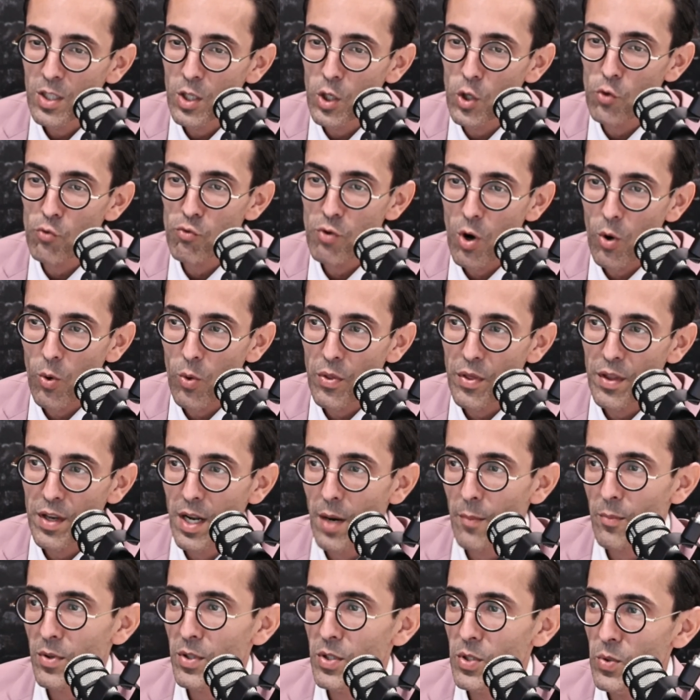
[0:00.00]
growth and
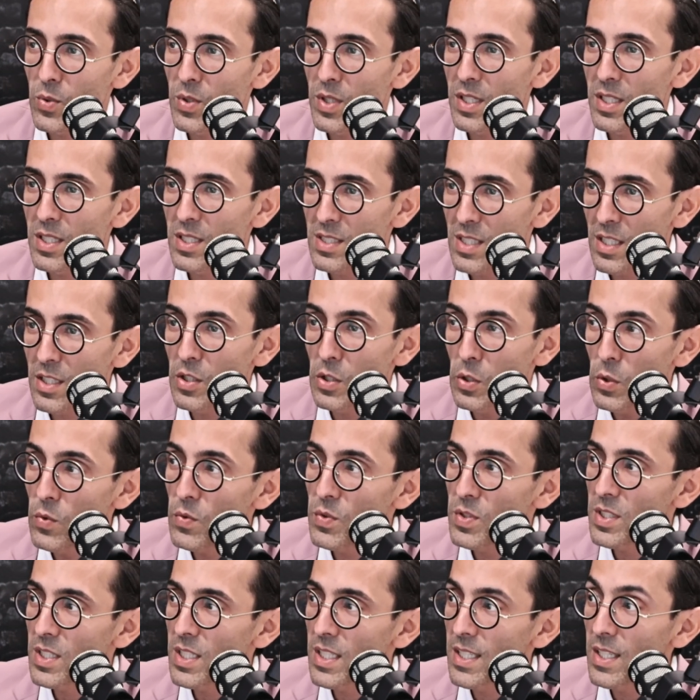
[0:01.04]
opportunities that you've
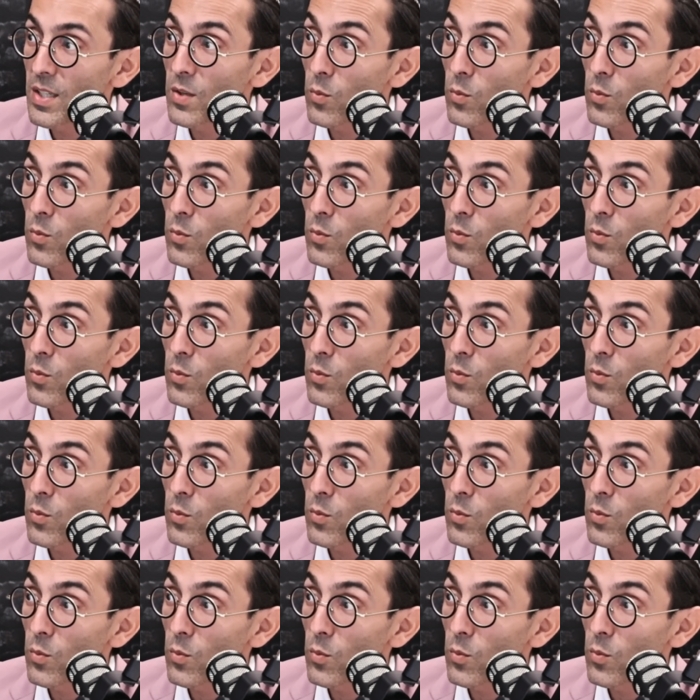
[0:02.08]
seen